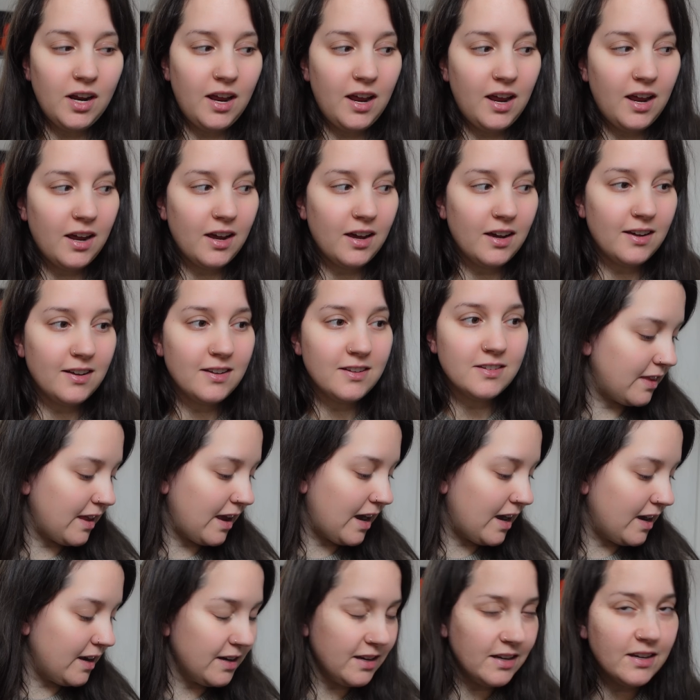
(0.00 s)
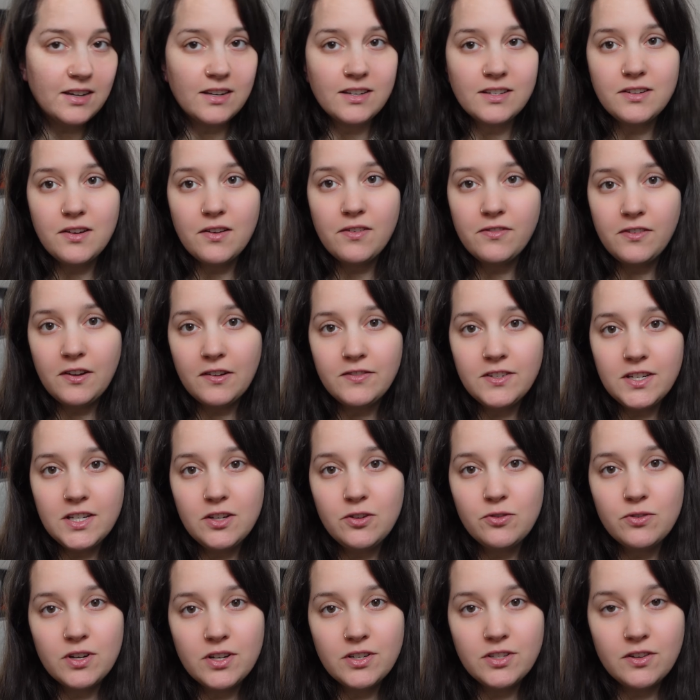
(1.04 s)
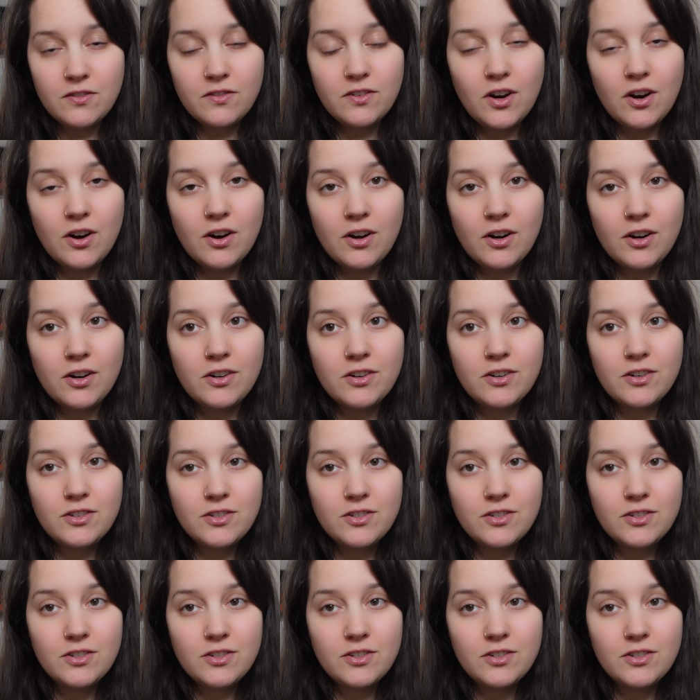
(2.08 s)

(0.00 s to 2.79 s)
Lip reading: and that is 50 units of yarn.